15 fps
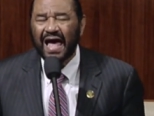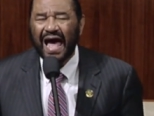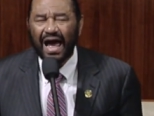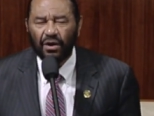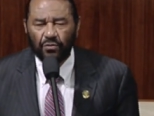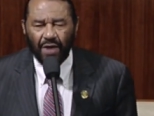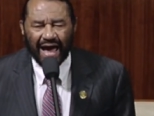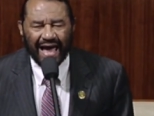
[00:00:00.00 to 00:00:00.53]

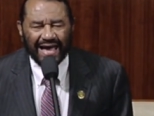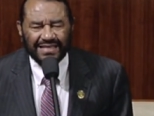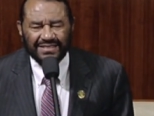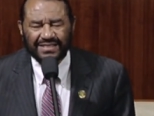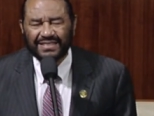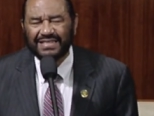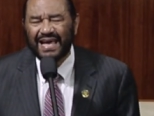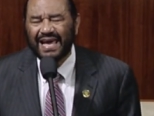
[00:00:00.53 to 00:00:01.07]
I rise
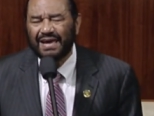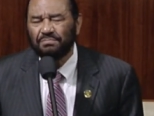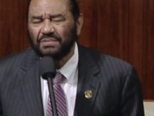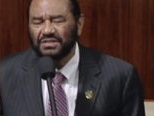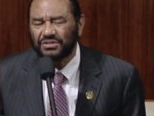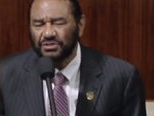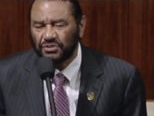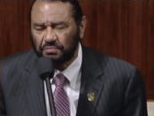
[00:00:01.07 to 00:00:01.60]
today,
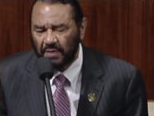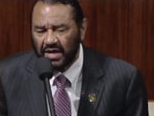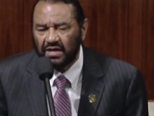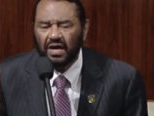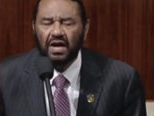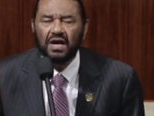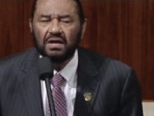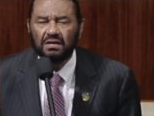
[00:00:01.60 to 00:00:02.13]
Mister
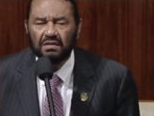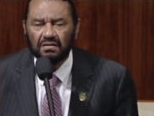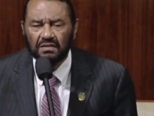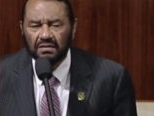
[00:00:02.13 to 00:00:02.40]
Speaker,